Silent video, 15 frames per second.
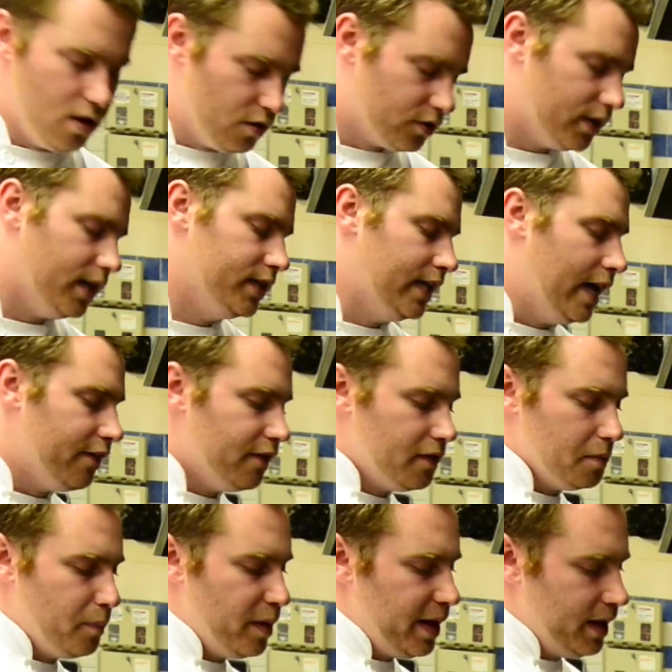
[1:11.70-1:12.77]
Okay, now that
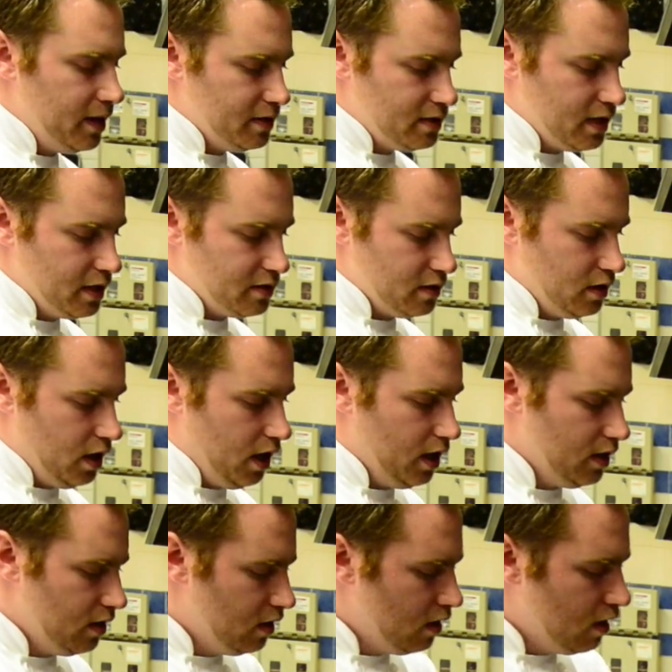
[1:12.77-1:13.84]
the pan is nice and
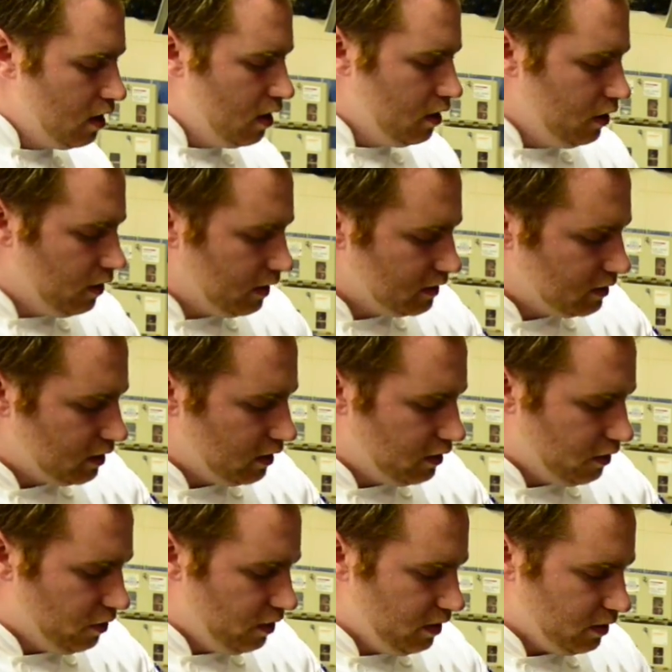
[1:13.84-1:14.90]
hot, you can see
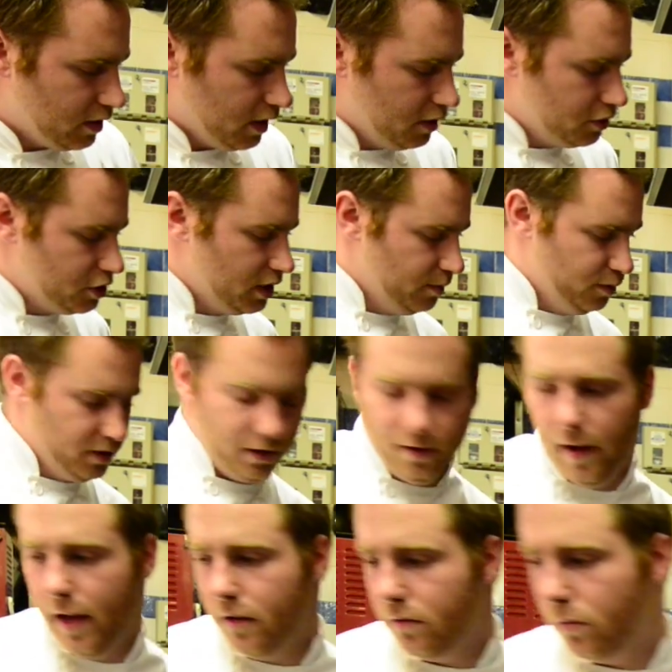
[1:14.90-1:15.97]
the oil kind of shimmering
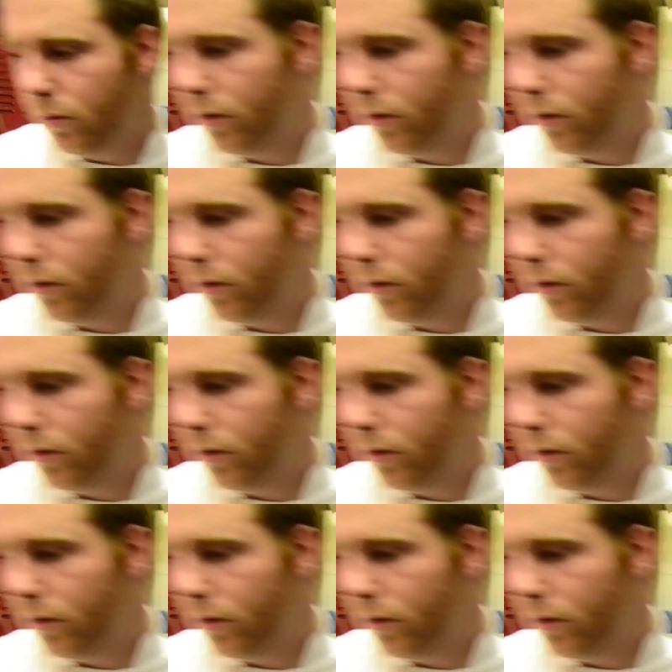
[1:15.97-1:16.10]
around.